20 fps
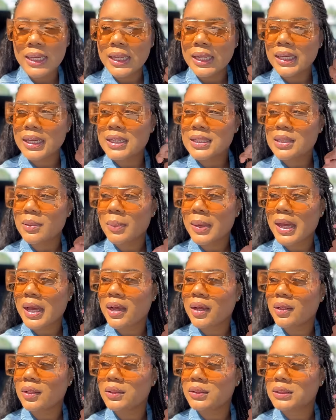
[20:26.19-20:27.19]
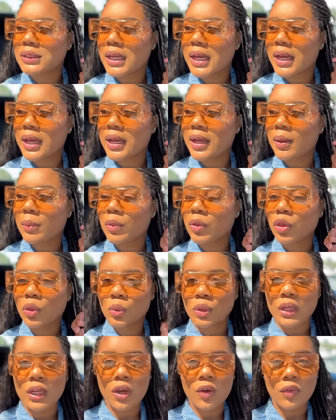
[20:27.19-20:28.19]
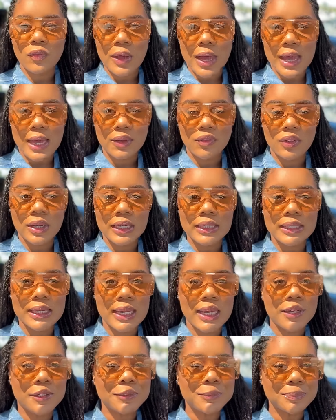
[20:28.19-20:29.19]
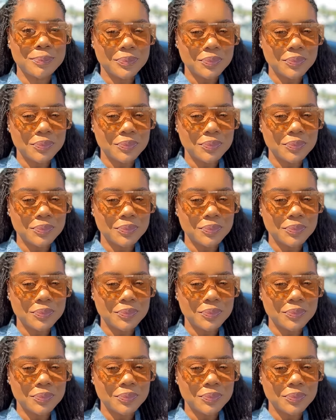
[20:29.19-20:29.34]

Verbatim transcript: It is about um, 3.05 right now.